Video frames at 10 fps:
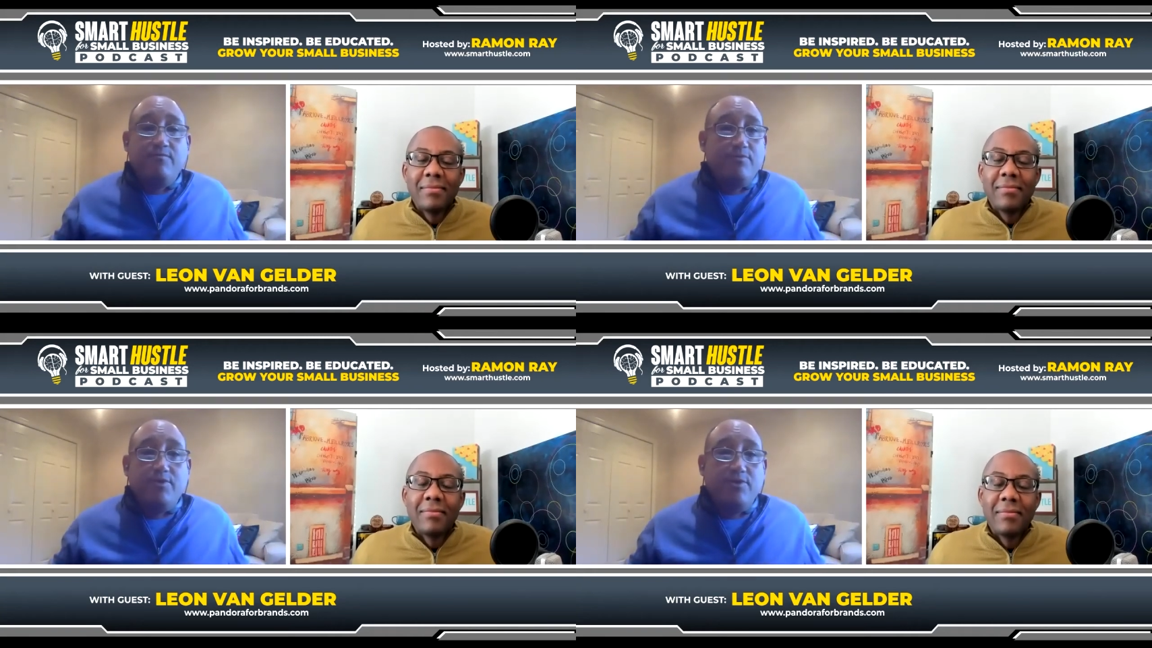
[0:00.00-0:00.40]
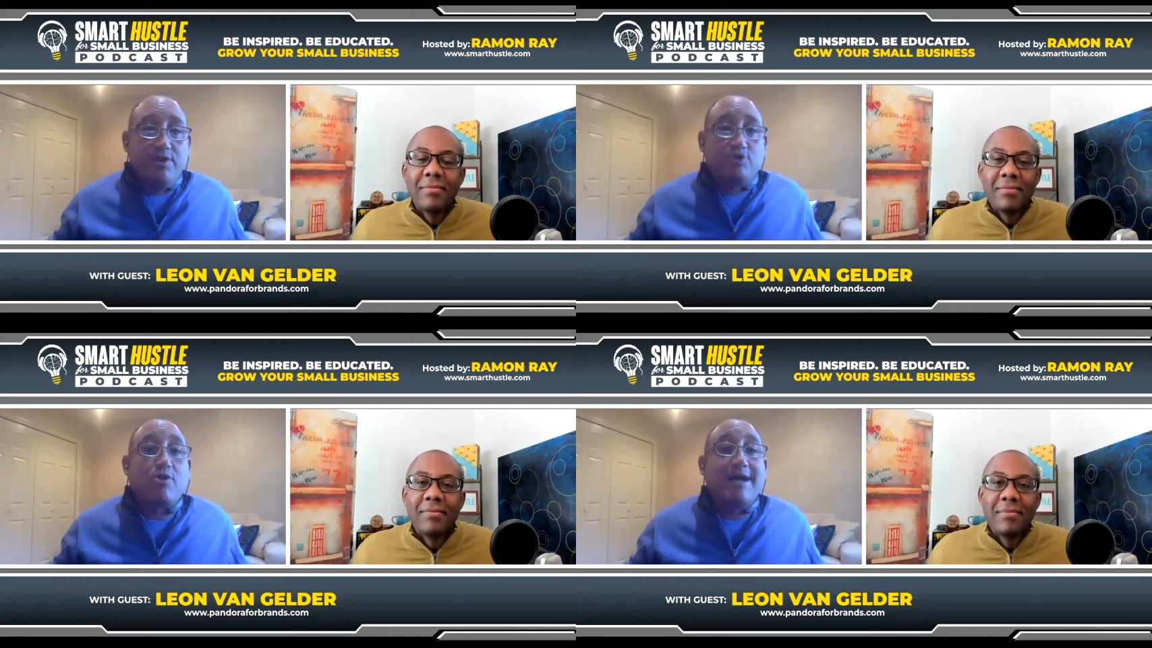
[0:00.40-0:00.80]
Speaker 1: the
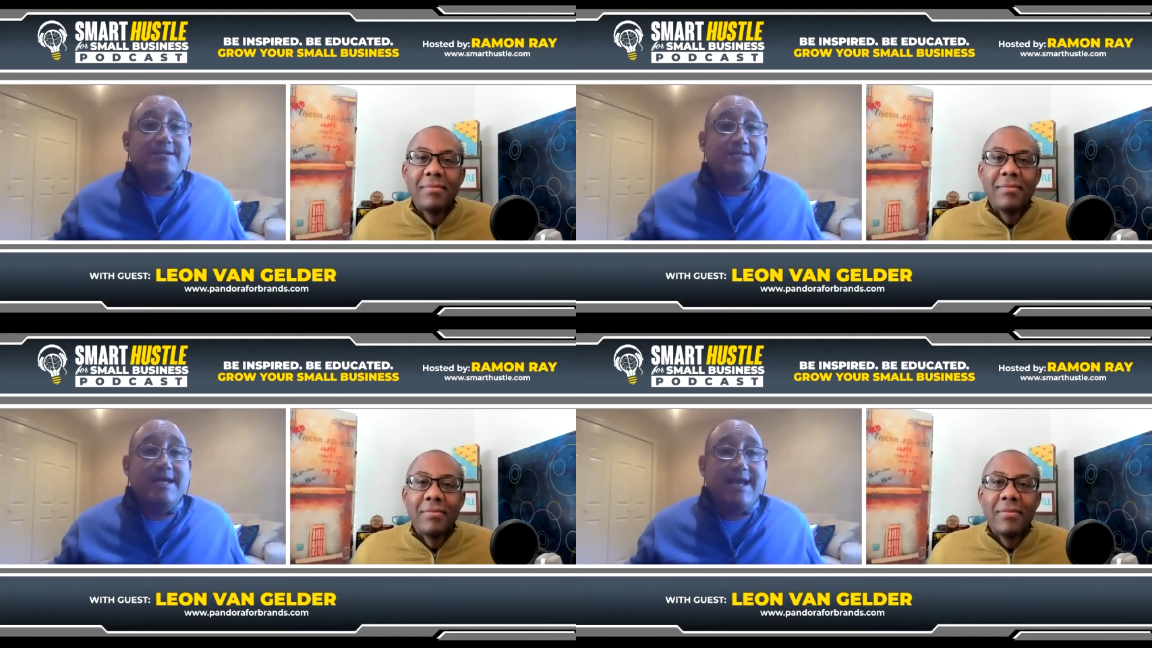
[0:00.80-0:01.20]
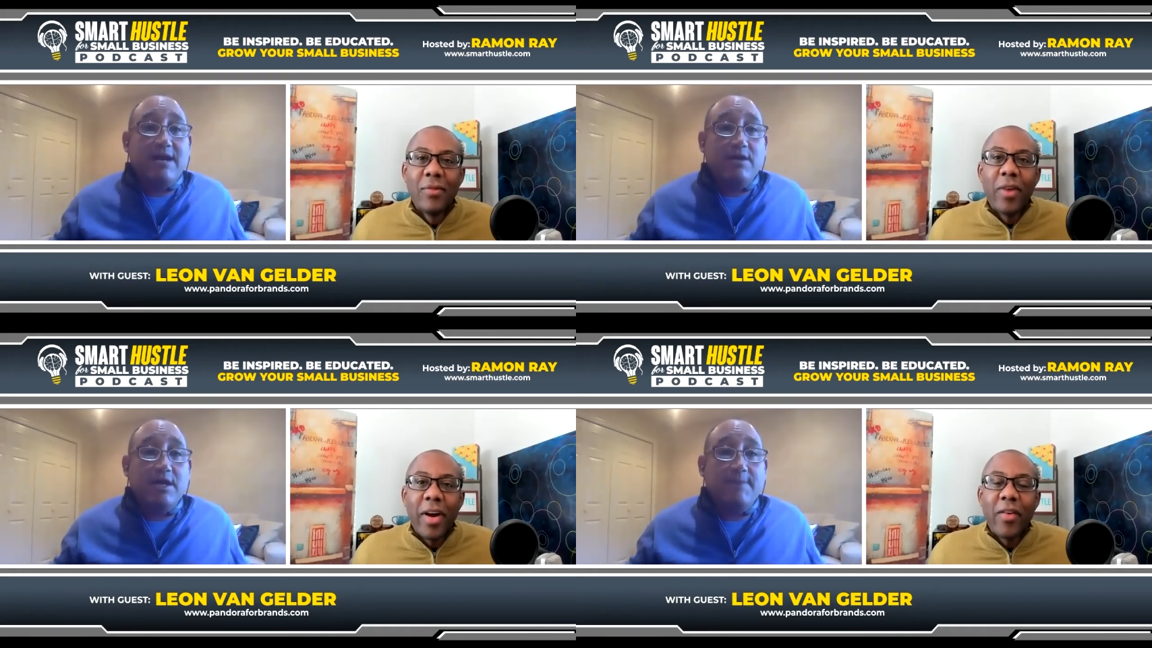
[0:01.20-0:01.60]
tri-state
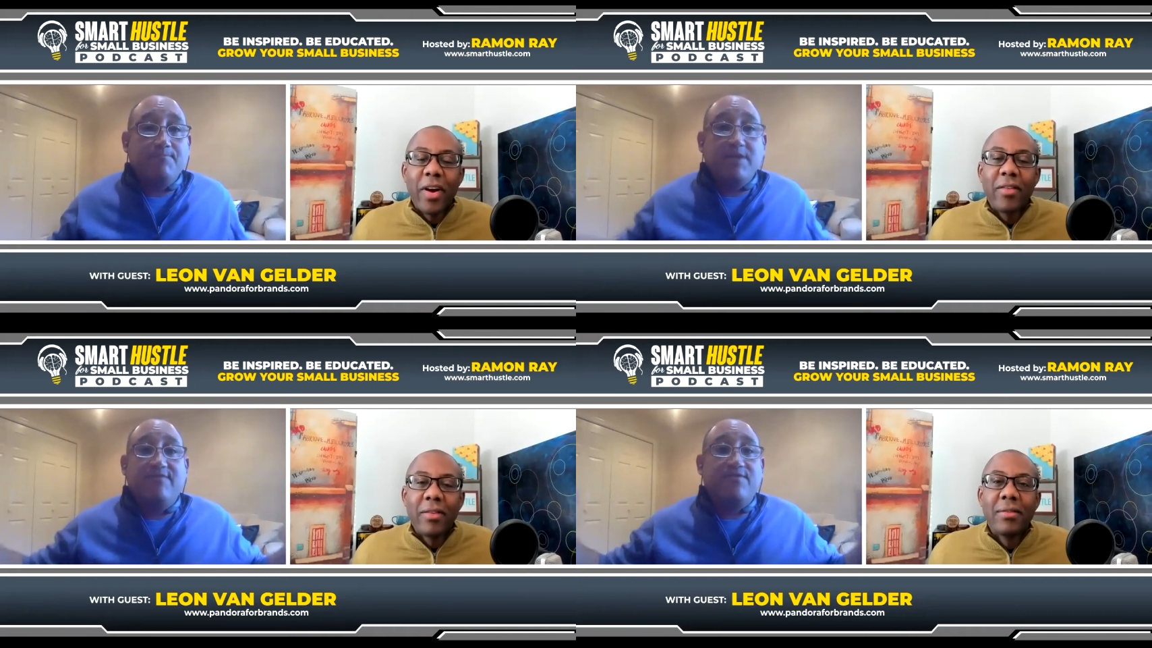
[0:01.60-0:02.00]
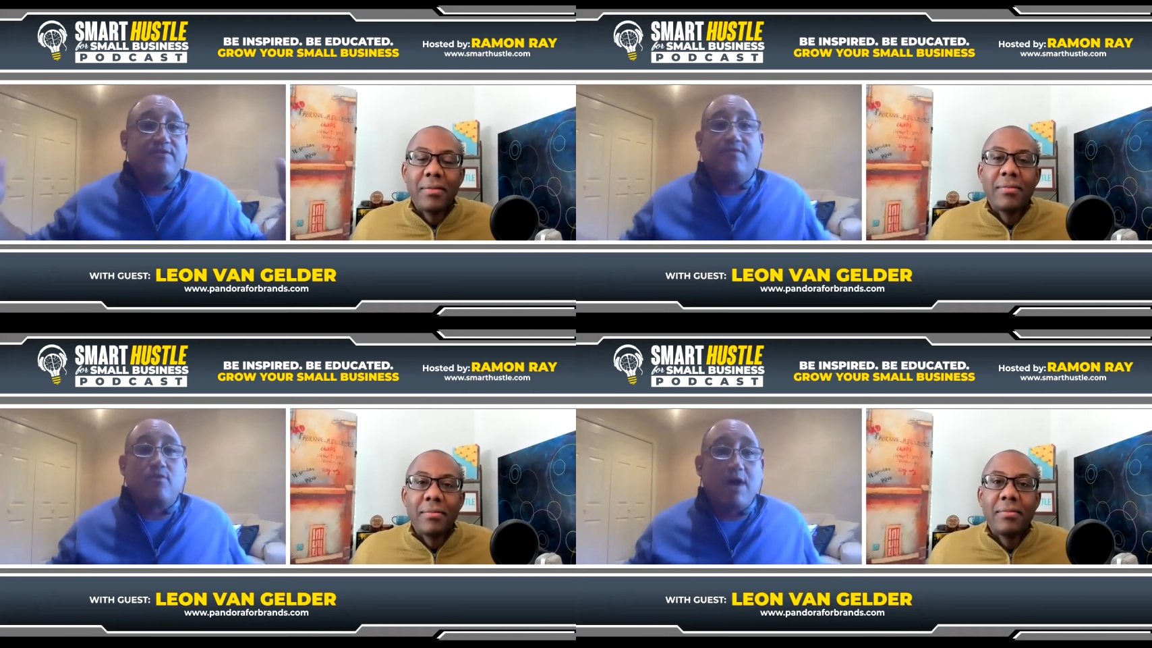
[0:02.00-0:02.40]
area if the
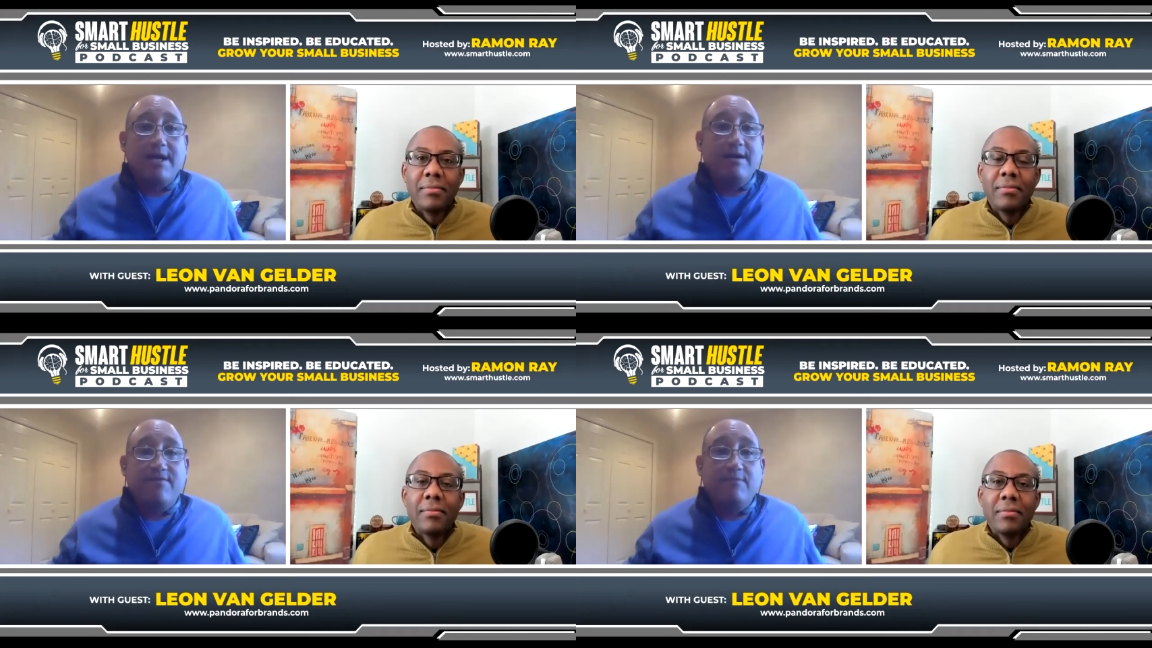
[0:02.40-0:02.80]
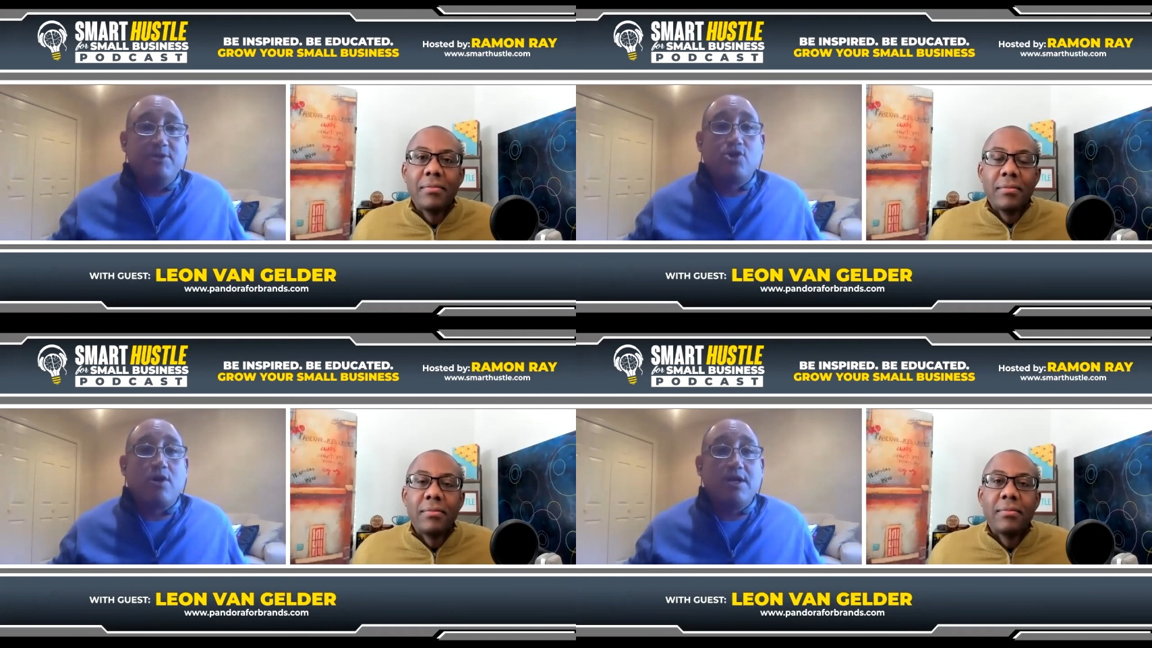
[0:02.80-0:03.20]
variety if the
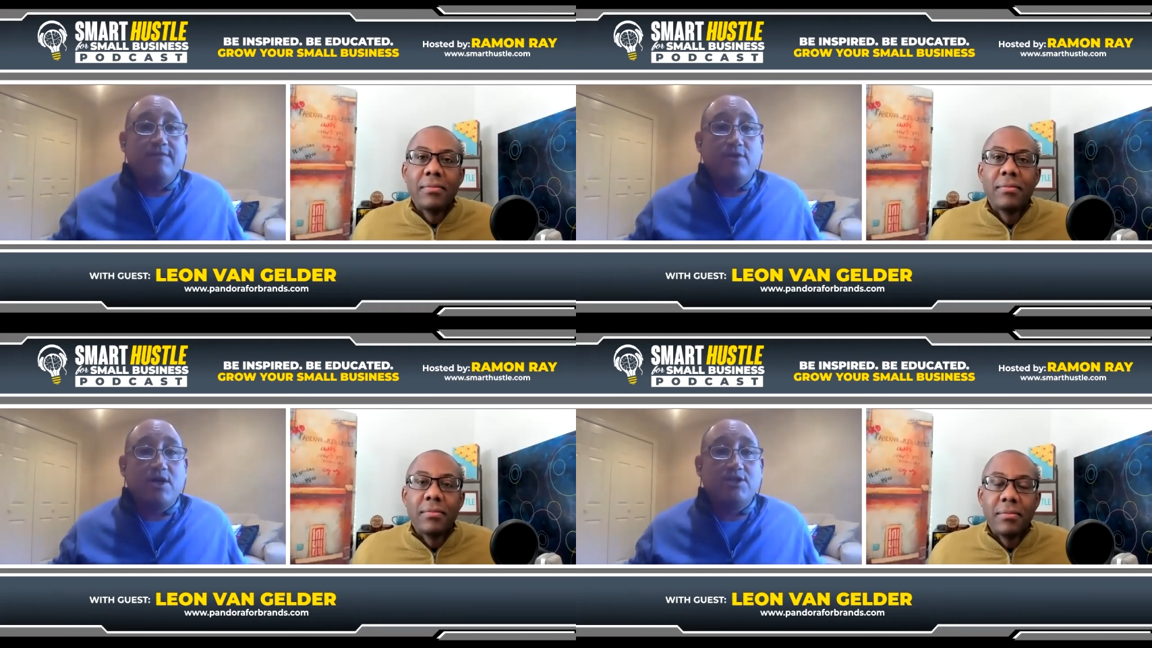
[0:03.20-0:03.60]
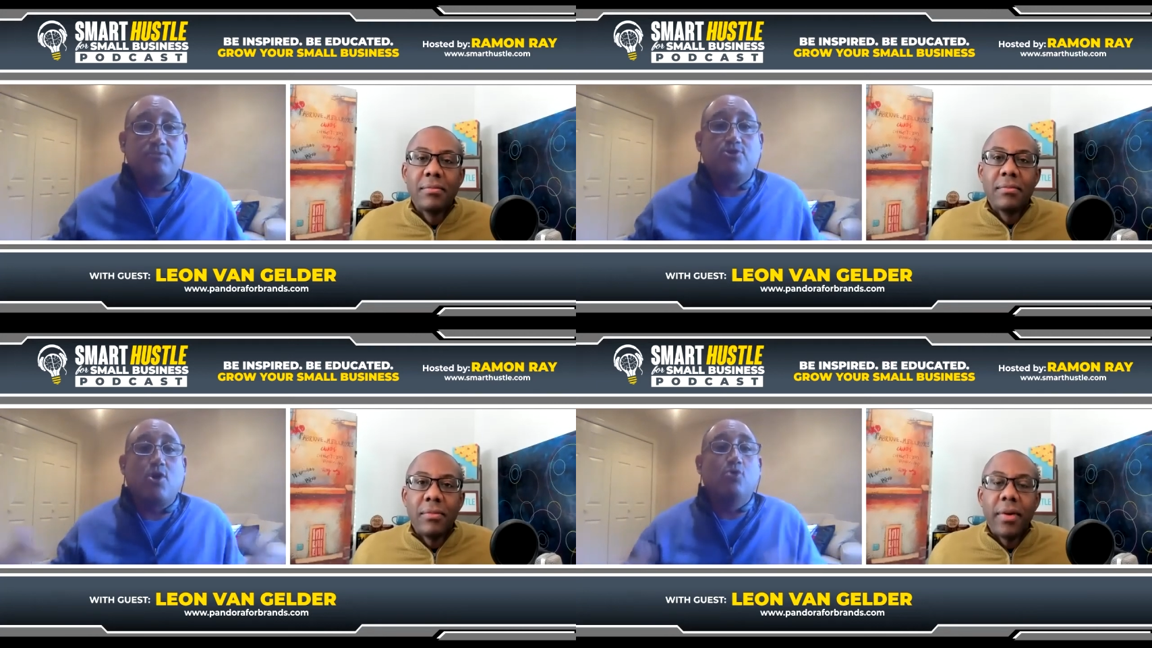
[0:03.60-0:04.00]
majority of your customers are
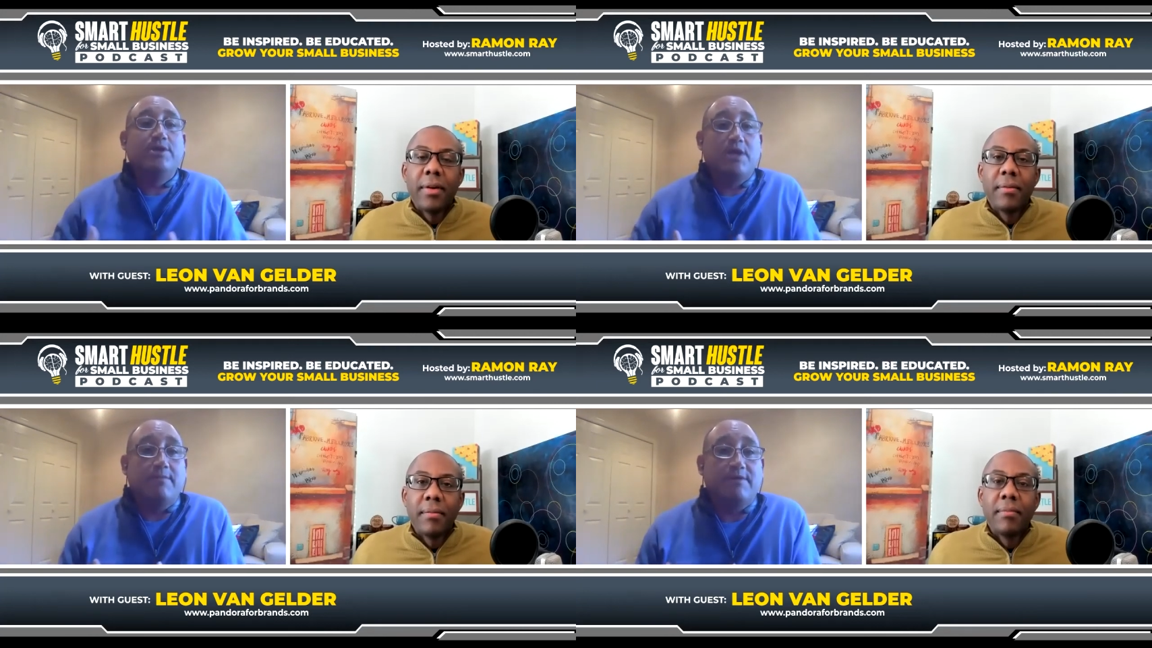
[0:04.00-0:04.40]
only coming